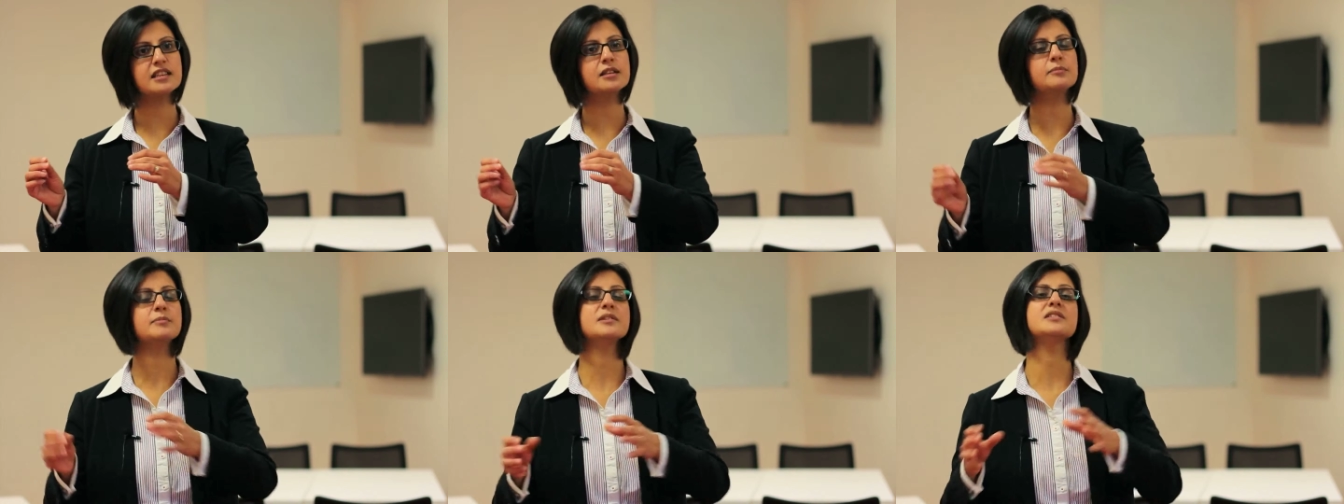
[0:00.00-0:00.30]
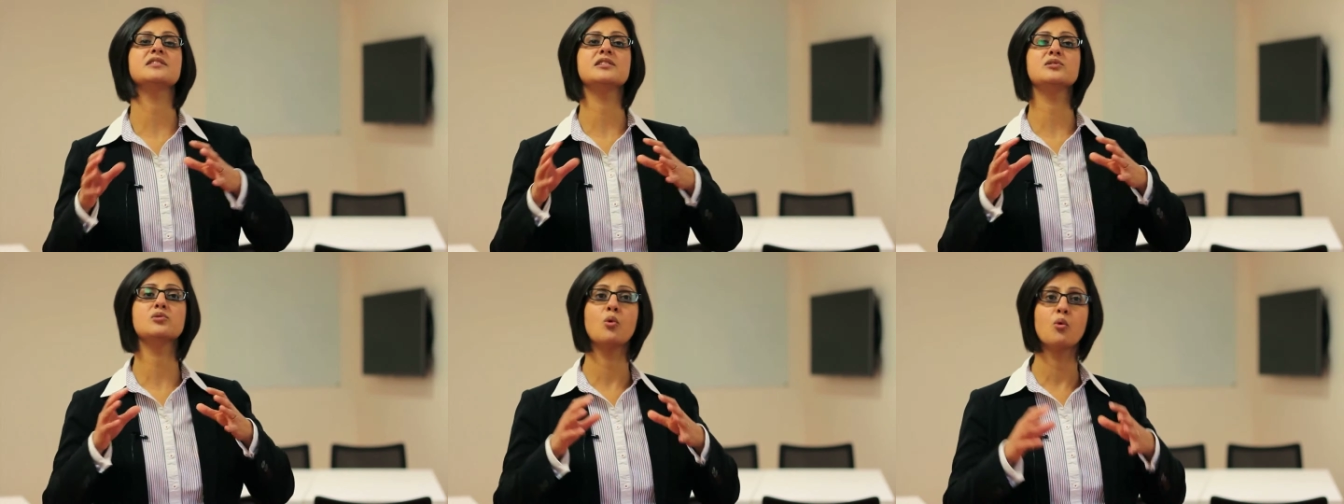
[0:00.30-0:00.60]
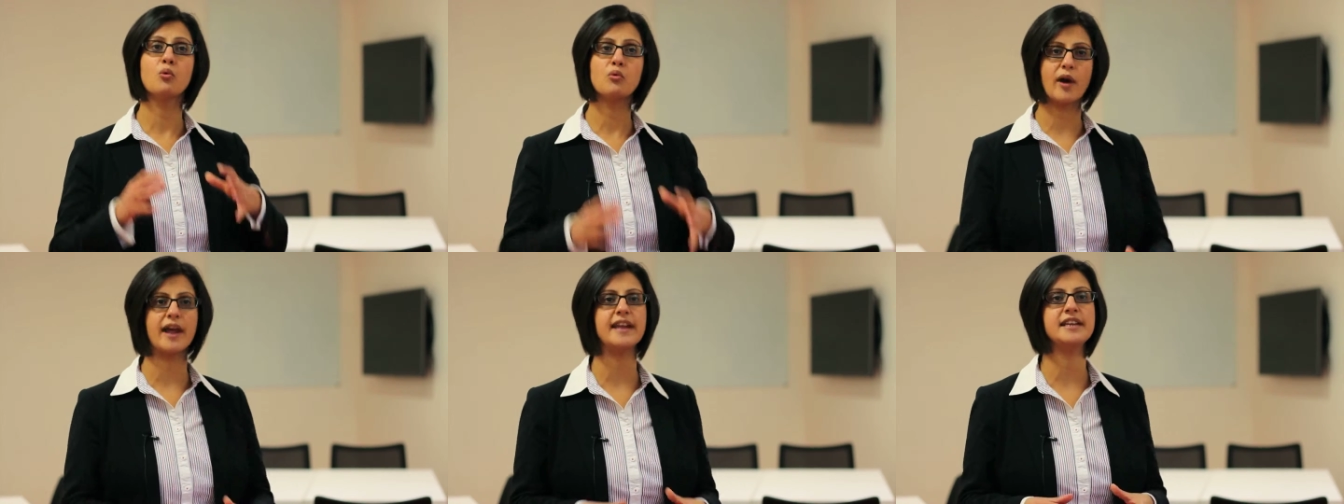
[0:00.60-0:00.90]
syllabus is
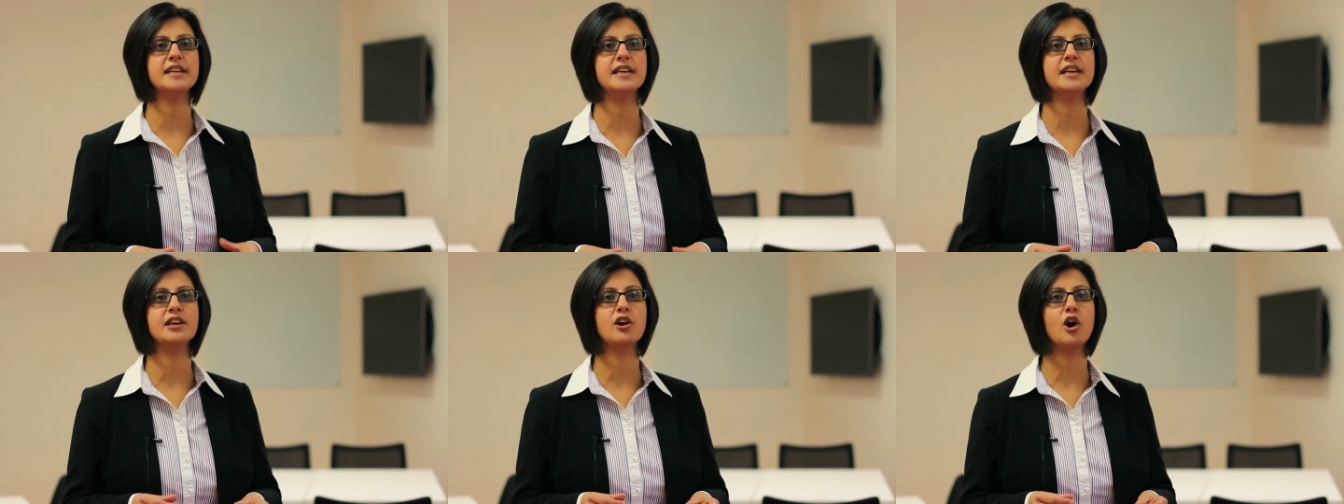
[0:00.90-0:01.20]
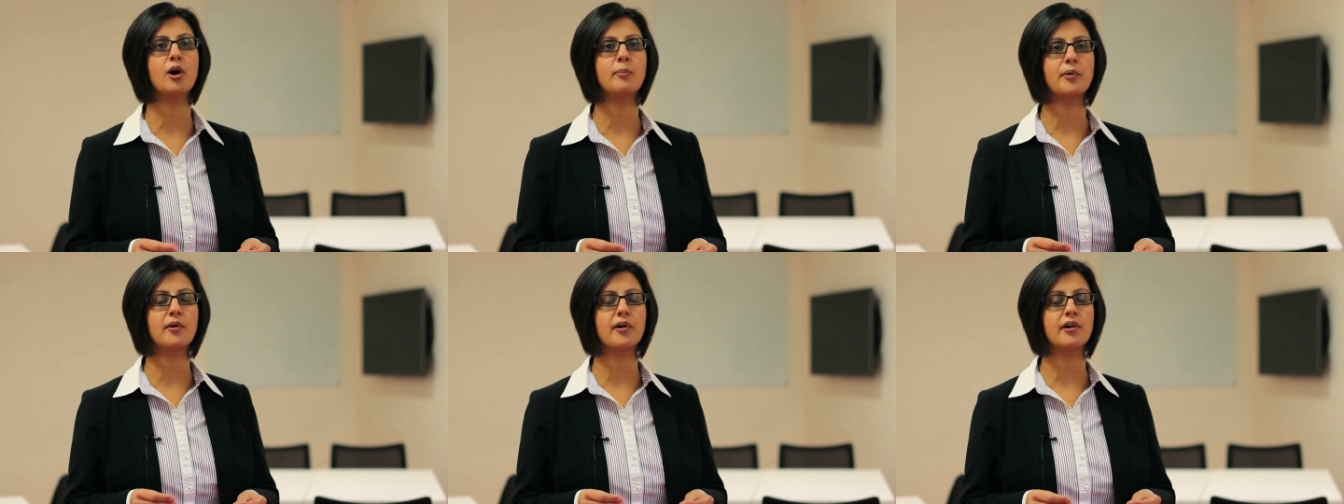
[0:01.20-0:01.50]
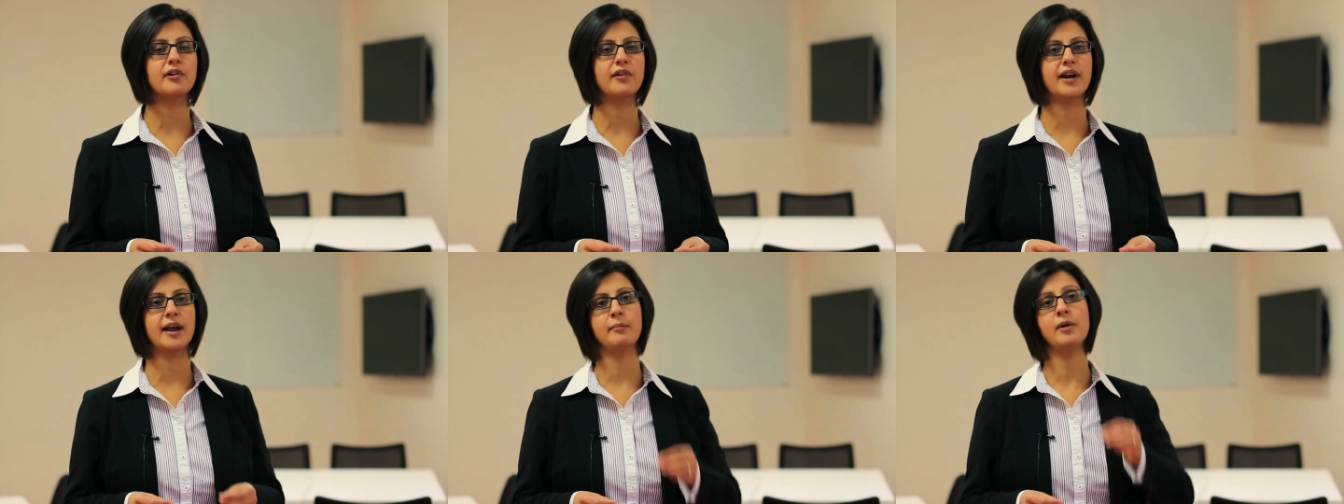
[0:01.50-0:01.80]
already in our
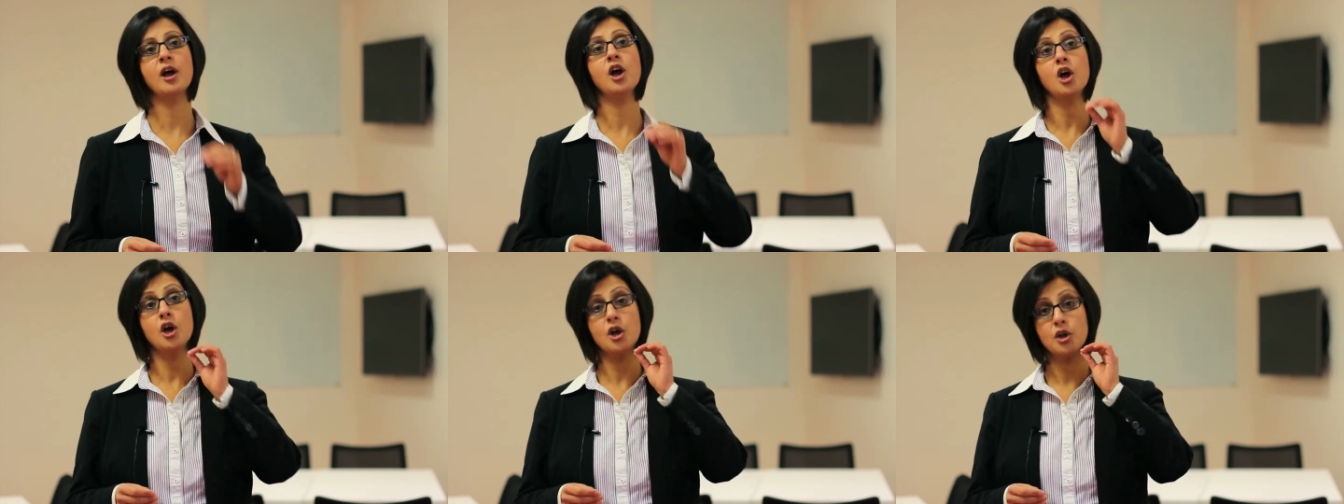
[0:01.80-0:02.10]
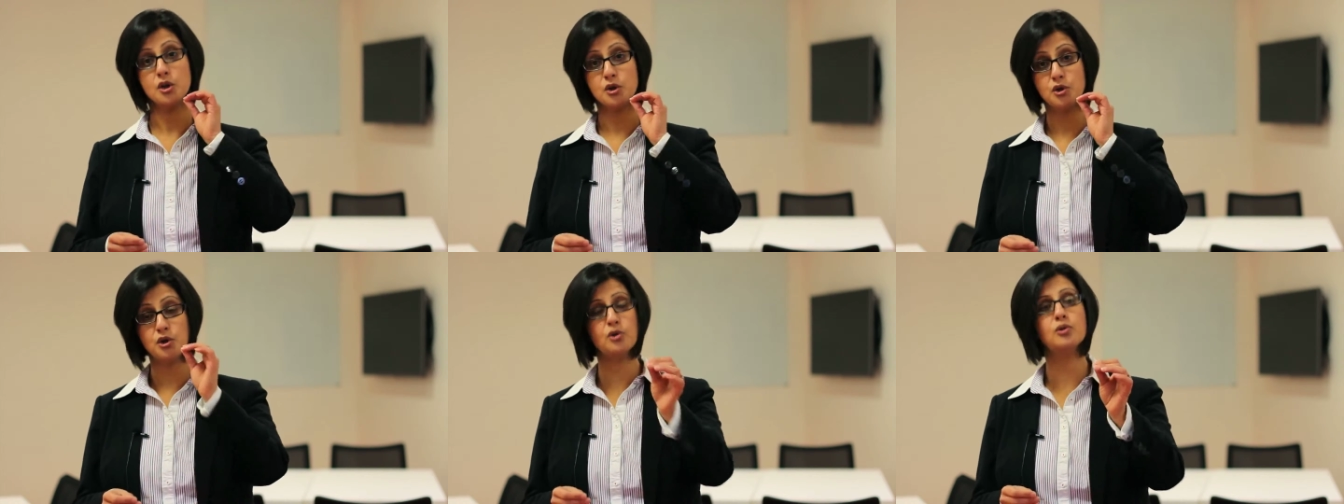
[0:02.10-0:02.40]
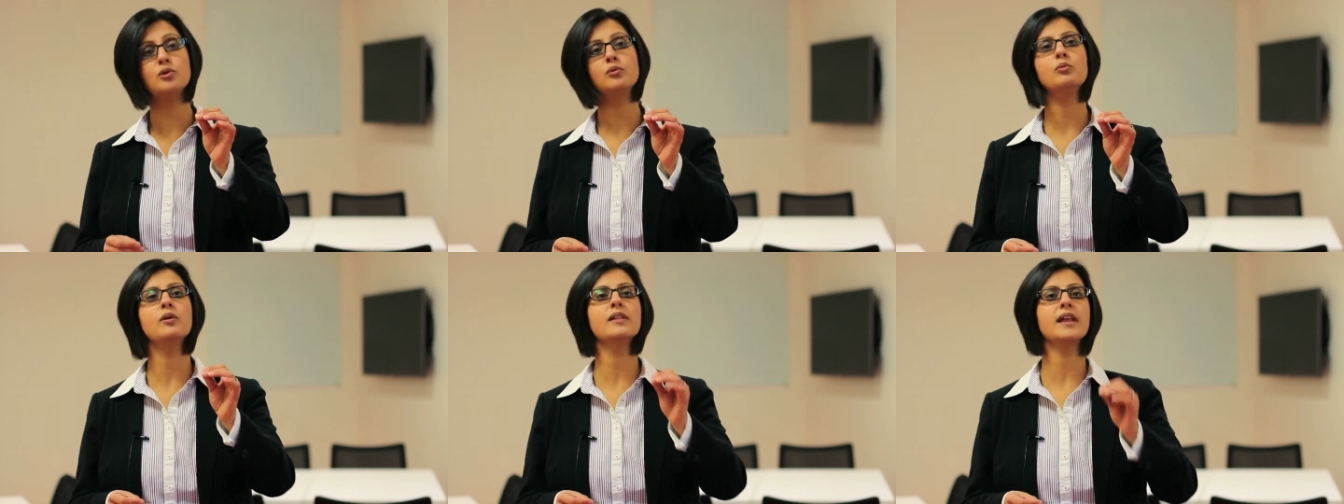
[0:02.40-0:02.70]
programme.
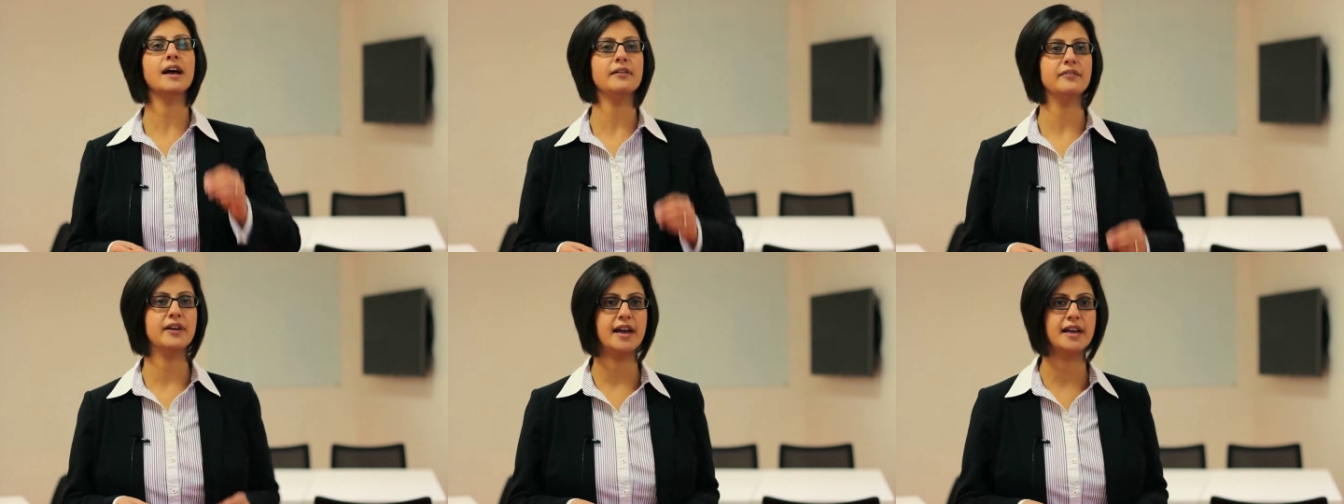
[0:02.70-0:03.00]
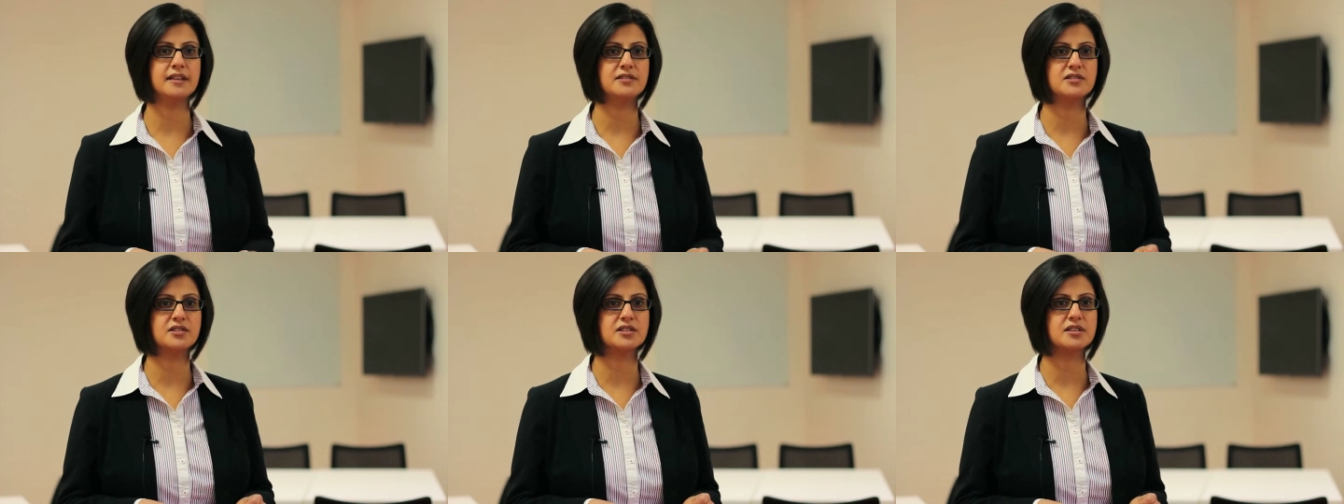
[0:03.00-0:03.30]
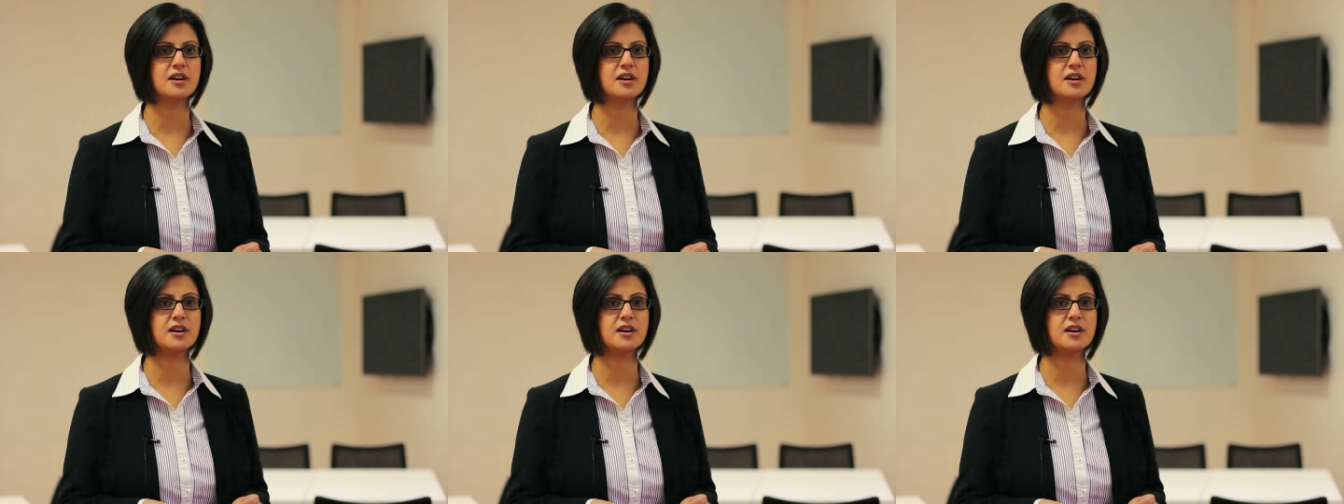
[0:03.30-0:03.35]
You will have a head